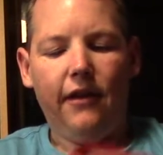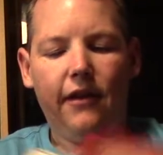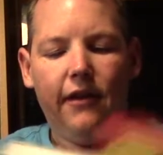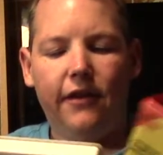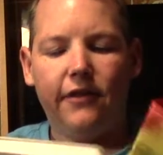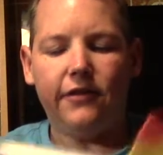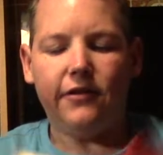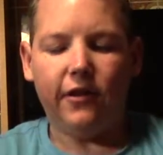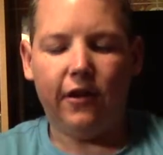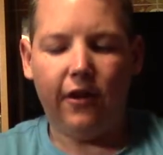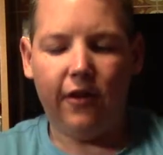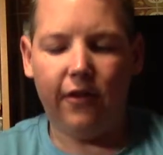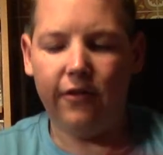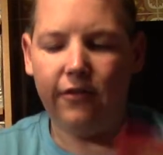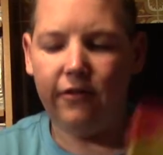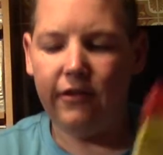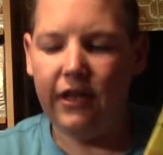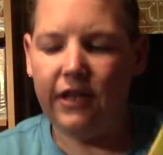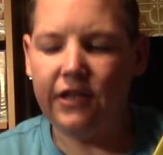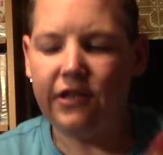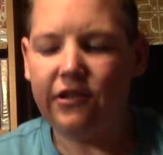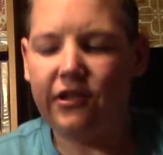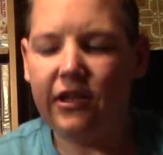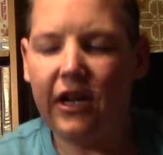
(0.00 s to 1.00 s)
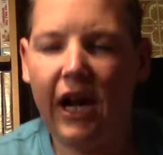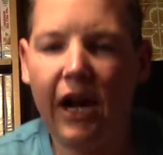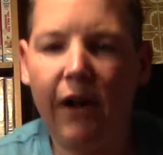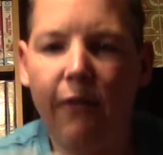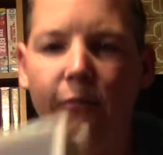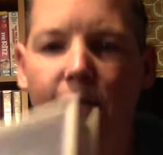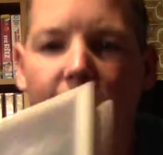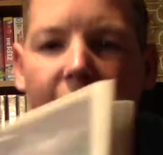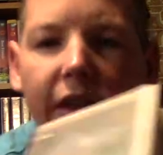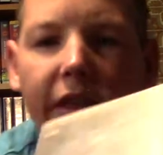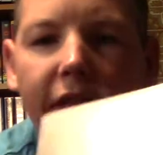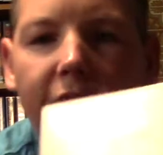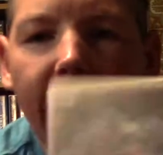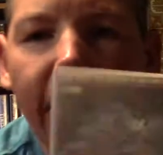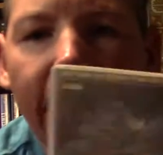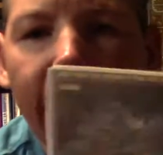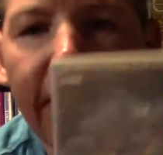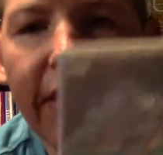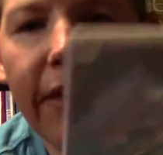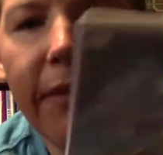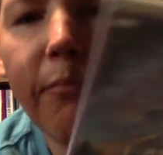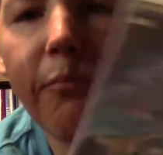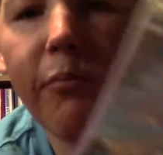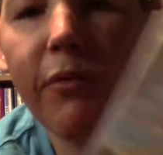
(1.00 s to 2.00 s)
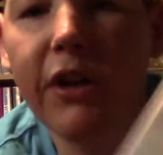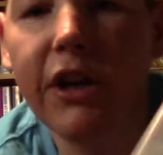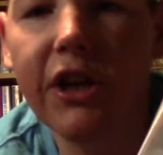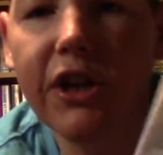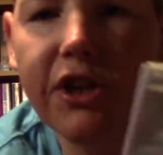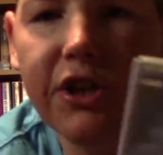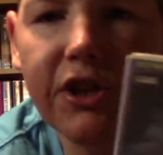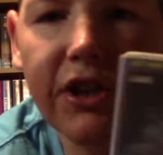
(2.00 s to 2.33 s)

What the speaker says: So let's start with the British